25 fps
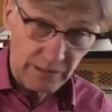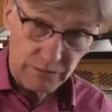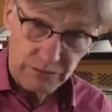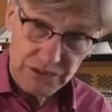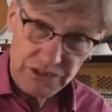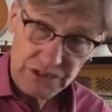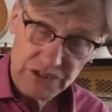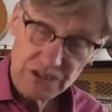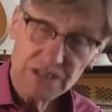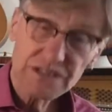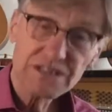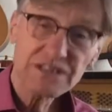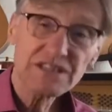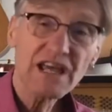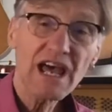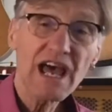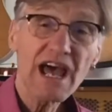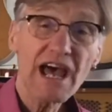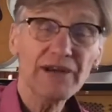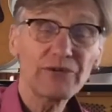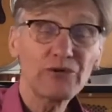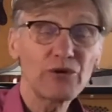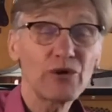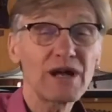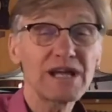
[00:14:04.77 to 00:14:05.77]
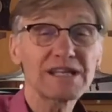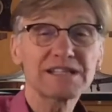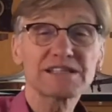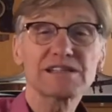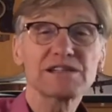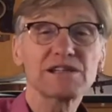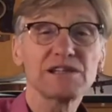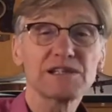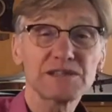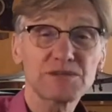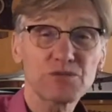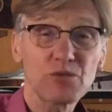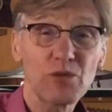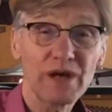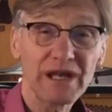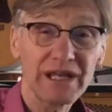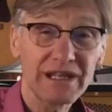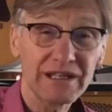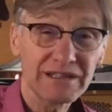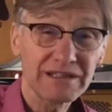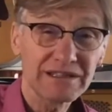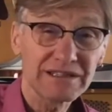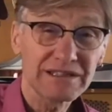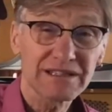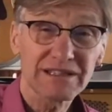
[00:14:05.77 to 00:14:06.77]
was just that restless
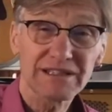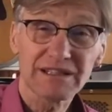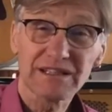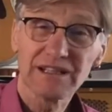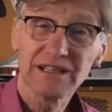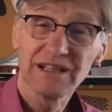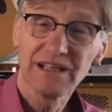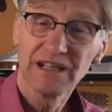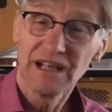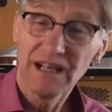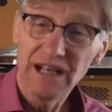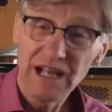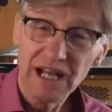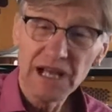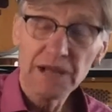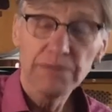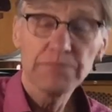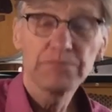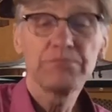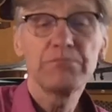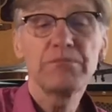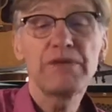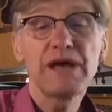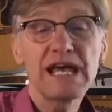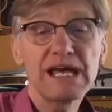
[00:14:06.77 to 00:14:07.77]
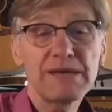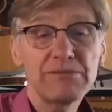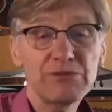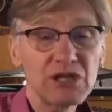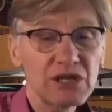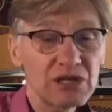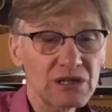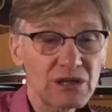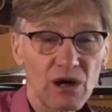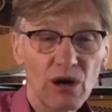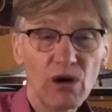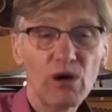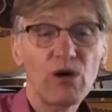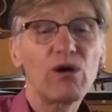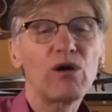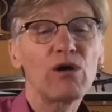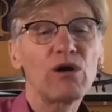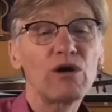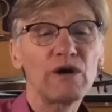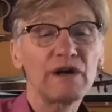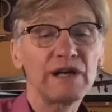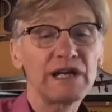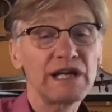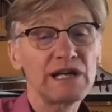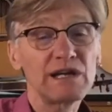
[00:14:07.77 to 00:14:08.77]
wind, baby, it
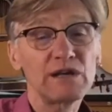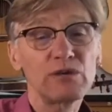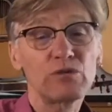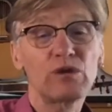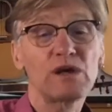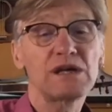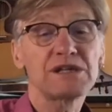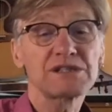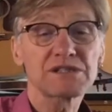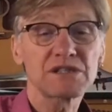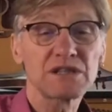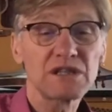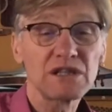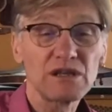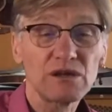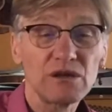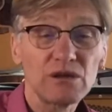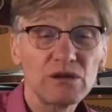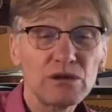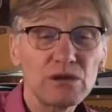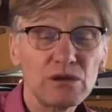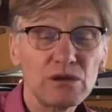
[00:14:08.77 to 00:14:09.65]
wasn't you.